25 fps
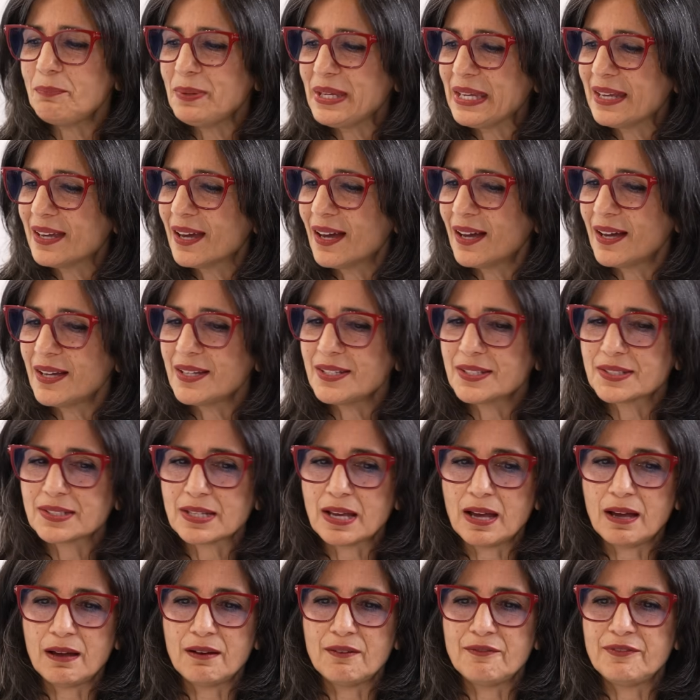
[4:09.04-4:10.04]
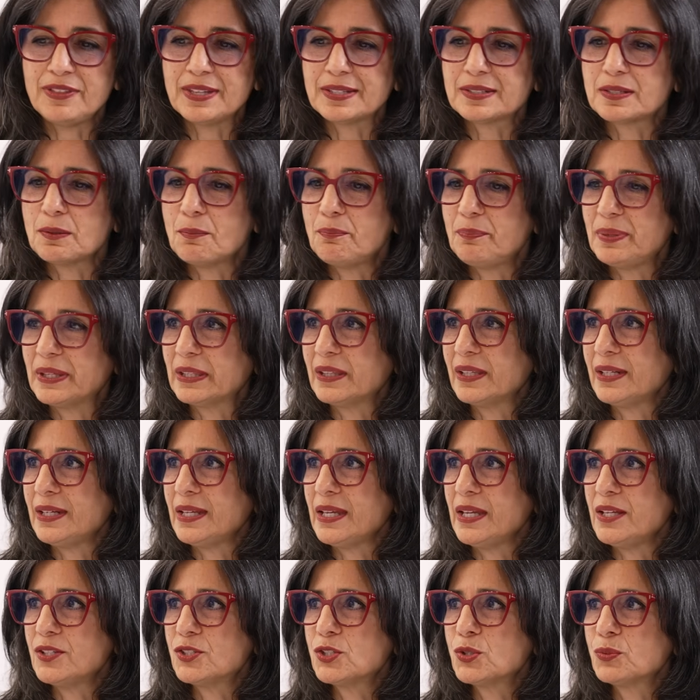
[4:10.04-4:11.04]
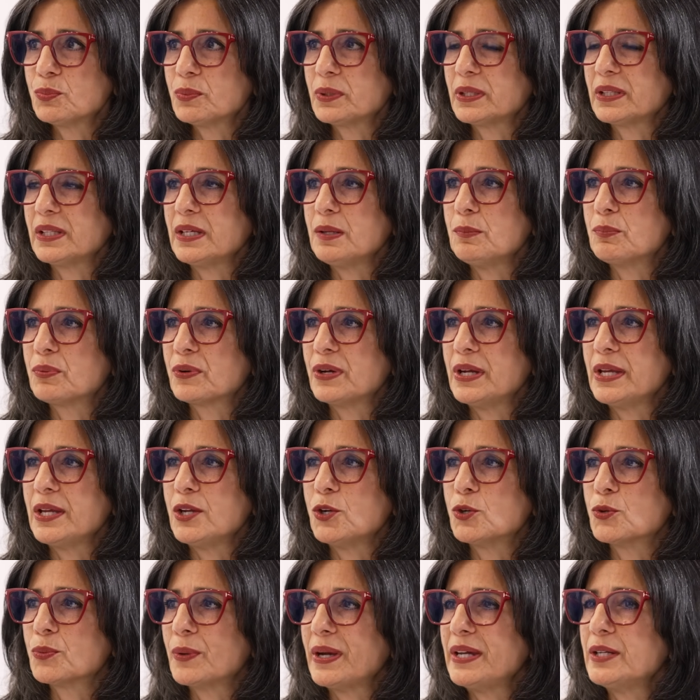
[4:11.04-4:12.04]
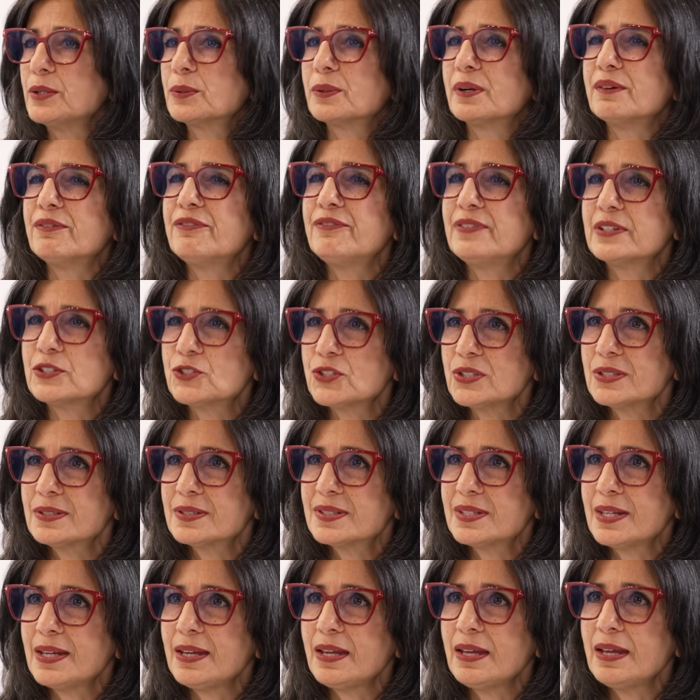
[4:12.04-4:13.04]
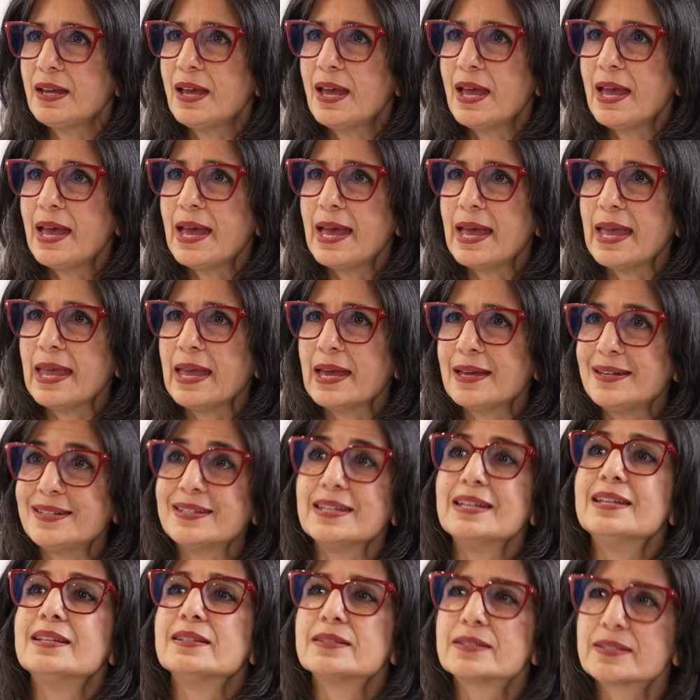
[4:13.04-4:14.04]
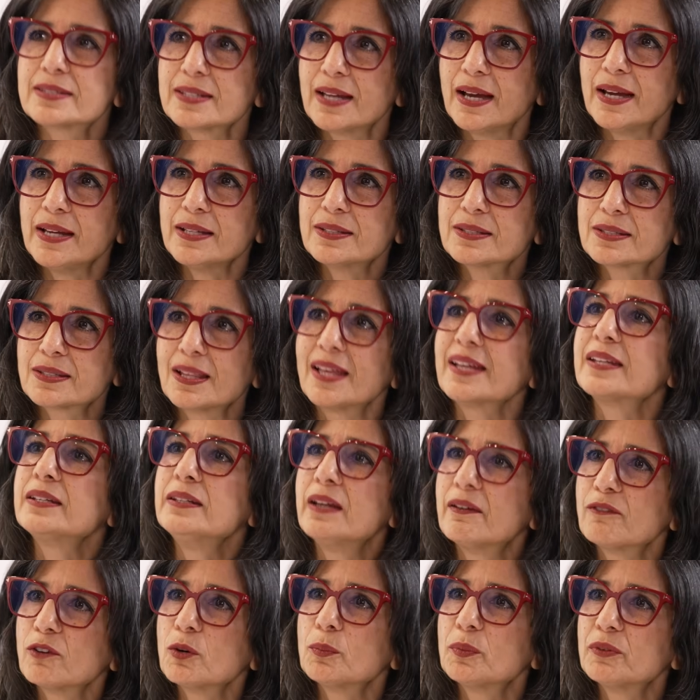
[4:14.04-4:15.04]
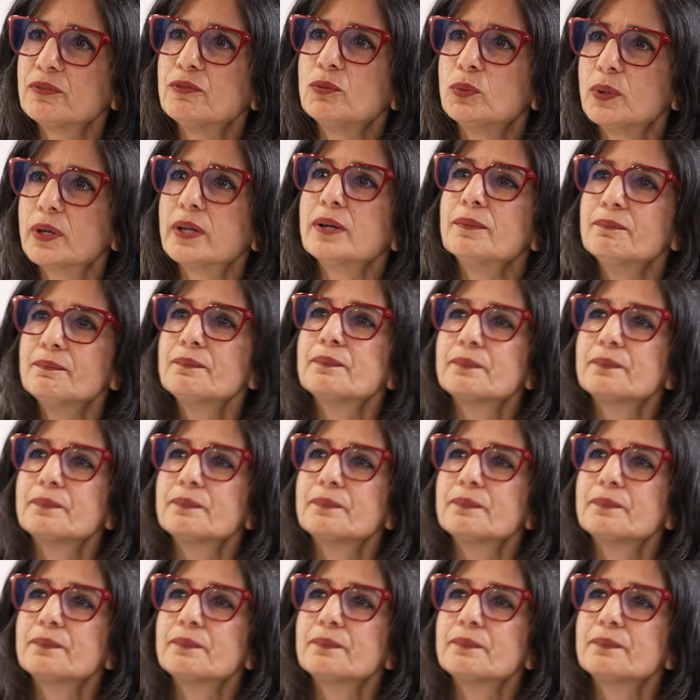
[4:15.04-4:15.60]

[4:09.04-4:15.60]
because of this ability to really bring greater efficiency and insights like never before